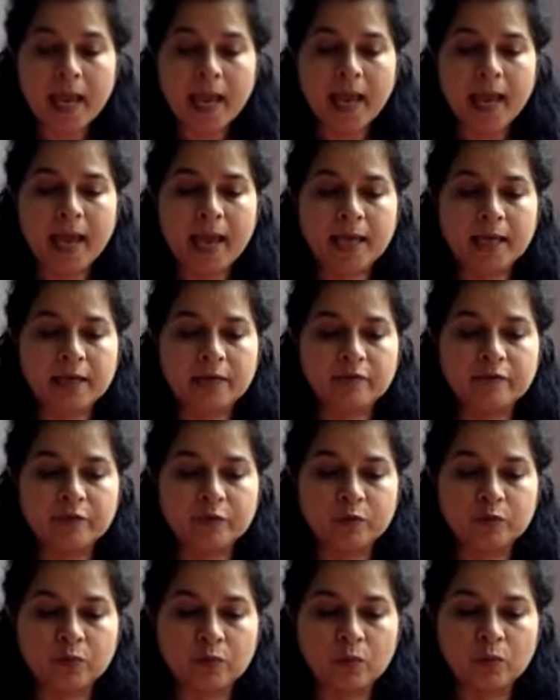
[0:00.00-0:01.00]
and if
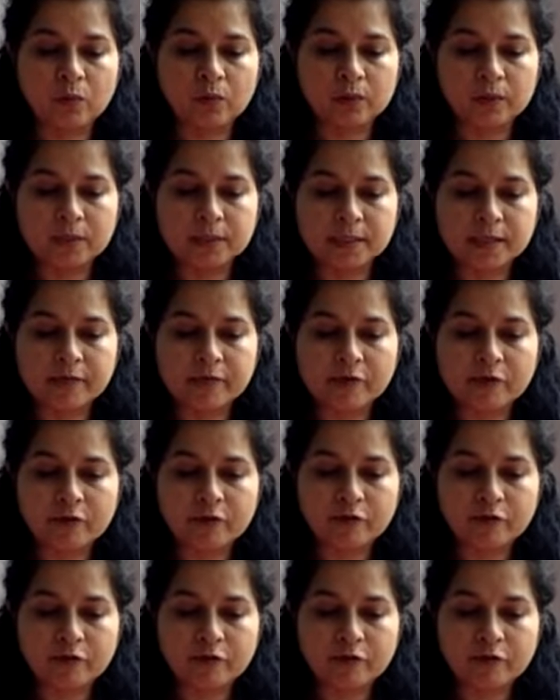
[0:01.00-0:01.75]
you suffer